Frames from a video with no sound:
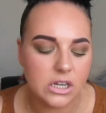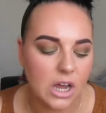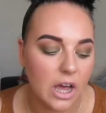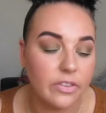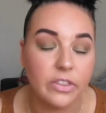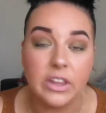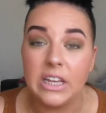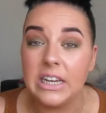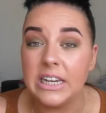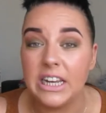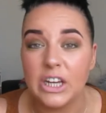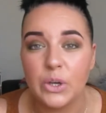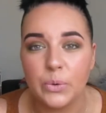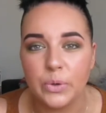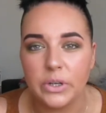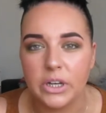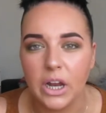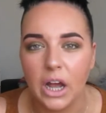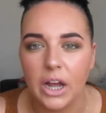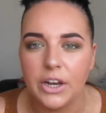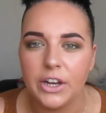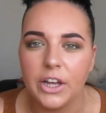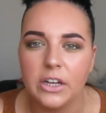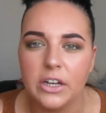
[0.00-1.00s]
and the liquid
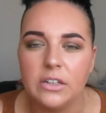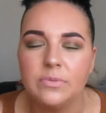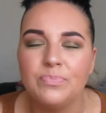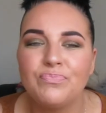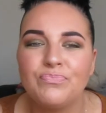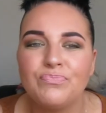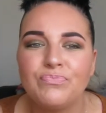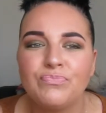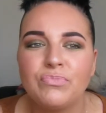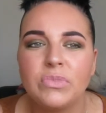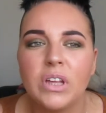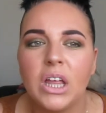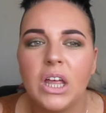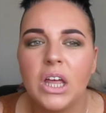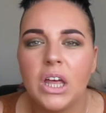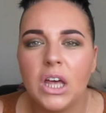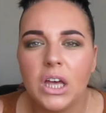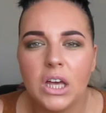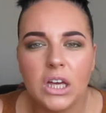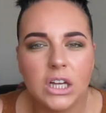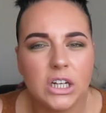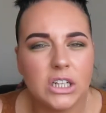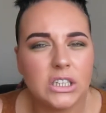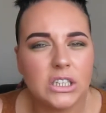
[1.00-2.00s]
liner,
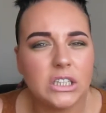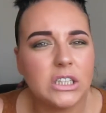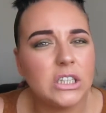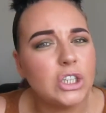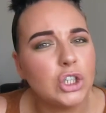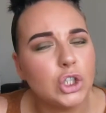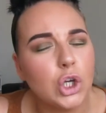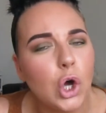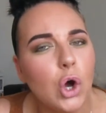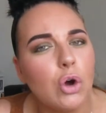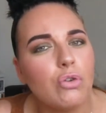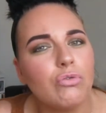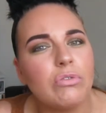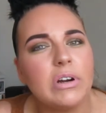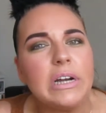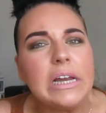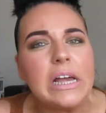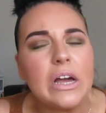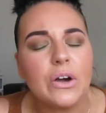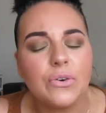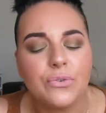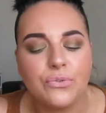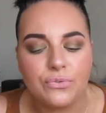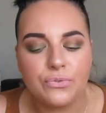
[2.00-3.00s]
not really
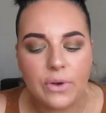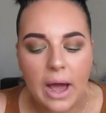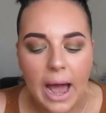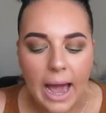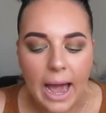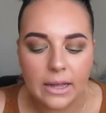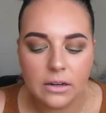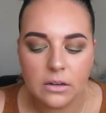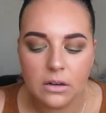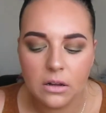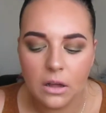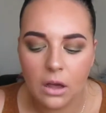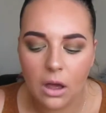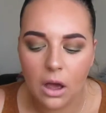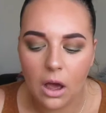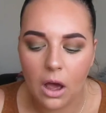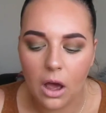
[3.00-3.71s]
a fan.